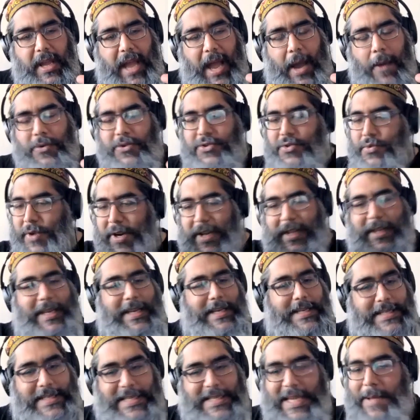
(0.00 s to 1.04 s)
I was really
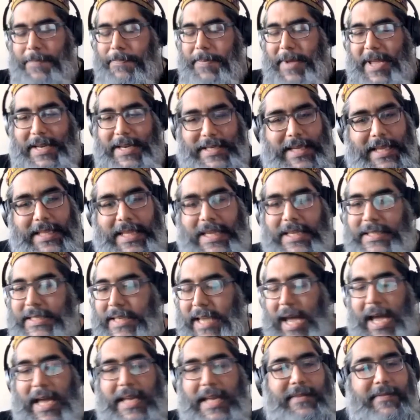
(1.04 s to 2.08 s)
deep into this
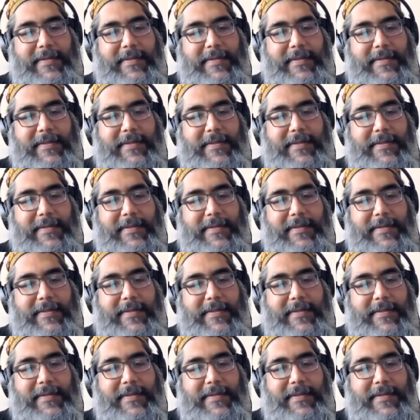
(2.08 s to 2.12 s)
kind